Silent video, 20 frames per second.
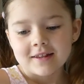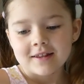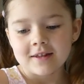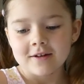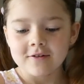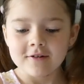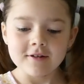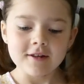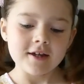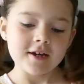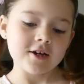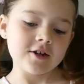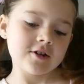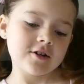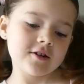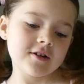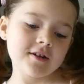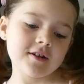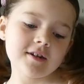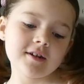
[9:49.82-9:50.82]
they were like,
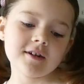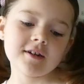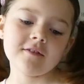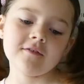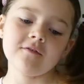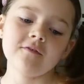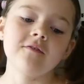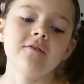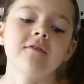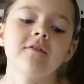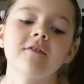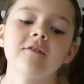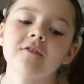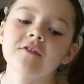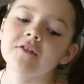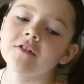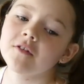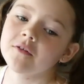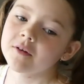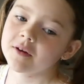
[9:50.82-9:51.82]

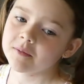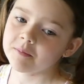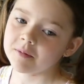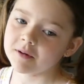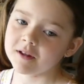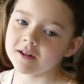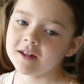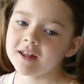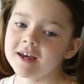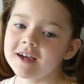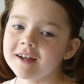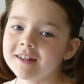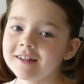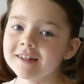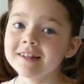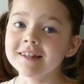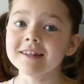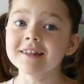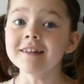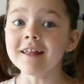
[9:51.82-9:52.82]
so he put like
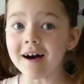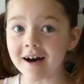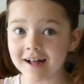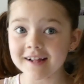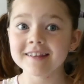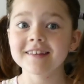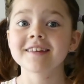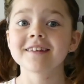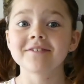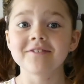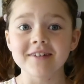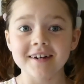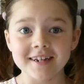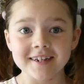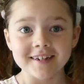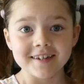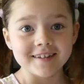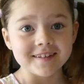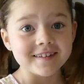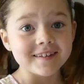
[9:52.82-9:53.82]
lots of
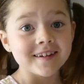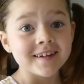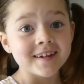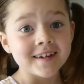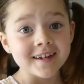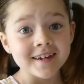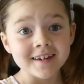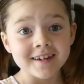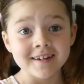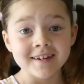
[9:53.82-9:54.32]
onions in it.